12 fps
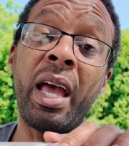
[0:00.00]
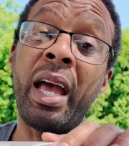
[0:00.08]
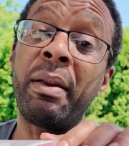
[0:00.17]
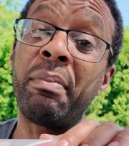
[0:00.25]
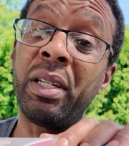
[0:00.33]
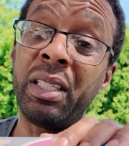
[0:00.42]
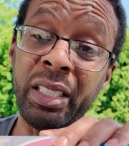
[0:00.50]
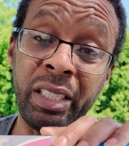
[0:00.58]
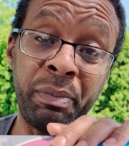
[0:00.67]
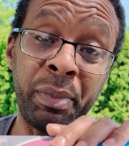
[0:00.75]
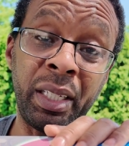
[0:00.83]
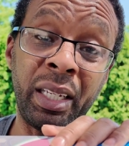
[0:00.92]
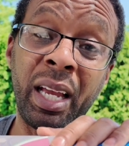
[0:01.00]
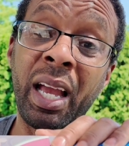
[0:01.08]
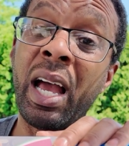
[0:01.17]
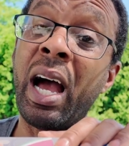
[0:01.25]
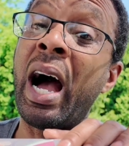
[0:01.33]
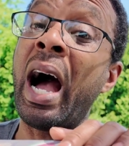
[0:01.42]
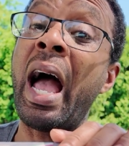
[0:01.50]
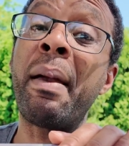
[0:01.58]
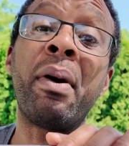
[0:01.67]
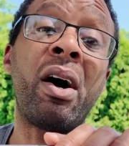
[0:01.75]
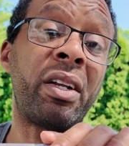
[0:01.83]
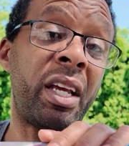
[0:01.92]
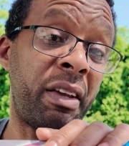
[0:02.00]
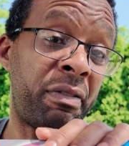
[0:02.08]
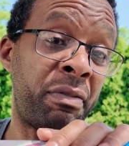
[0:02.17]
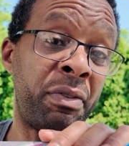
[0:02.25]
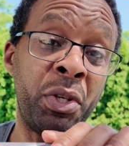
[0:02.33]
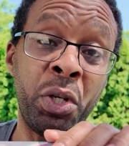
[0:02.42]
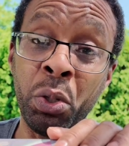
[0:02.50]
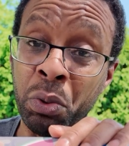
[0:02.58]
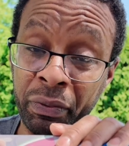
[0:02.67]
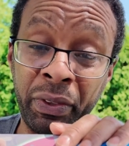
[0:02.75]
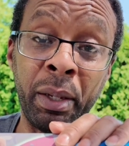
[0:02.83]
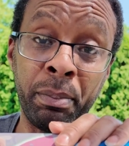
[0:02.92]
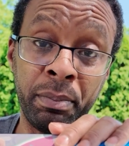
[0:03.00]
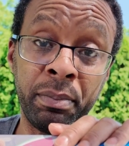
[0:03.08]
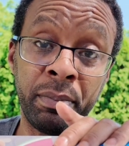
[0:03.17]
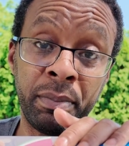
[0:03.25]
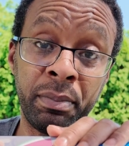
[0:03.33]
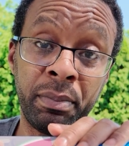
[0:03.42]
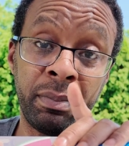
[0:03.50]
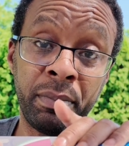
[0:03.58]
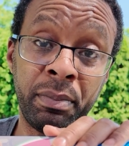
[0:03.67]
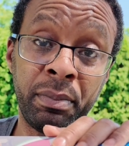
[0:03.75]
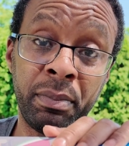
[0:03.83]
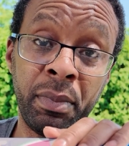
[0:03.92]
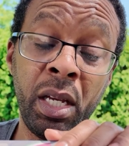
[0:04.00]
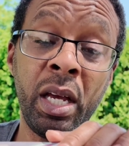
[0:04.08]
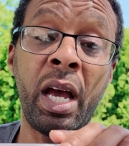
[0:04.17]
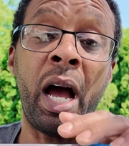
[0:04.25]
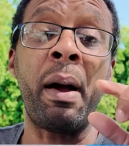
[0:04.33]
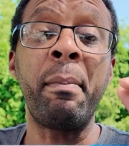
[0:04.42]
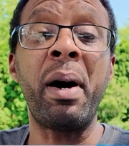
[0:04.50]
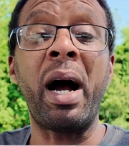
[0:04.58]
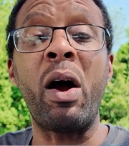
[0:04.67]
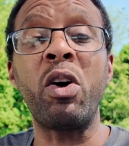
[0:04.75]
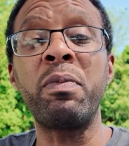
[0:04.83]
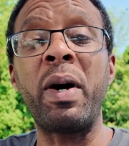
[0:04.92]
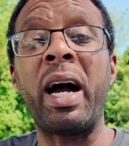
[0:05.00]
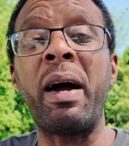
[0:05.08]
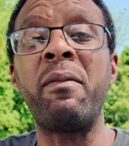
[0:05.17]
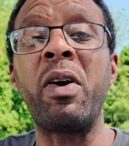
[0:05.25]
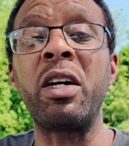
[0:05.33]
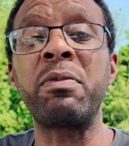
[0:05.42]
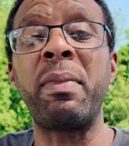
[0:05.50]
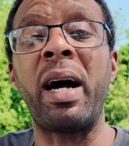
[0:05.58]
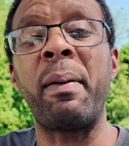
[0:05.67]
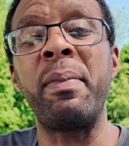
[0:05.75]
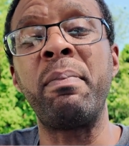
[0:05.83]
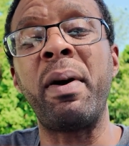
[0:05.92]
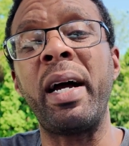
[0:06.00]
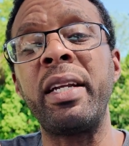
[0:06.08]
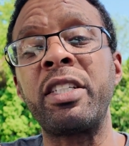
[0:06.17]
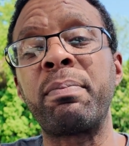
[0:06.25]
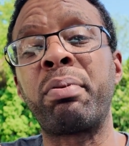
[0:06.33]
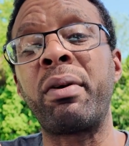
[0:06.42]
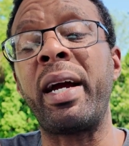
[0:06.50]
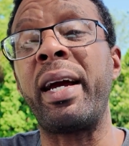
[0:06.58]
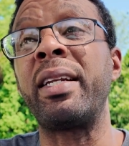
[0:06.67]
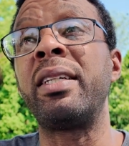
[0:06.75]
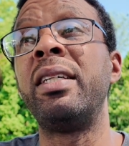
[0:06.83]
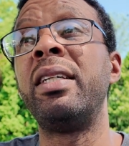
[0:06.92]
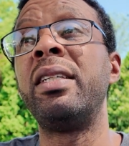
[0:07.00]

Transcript: And believe me, I bought a few of them. I've been buying this brand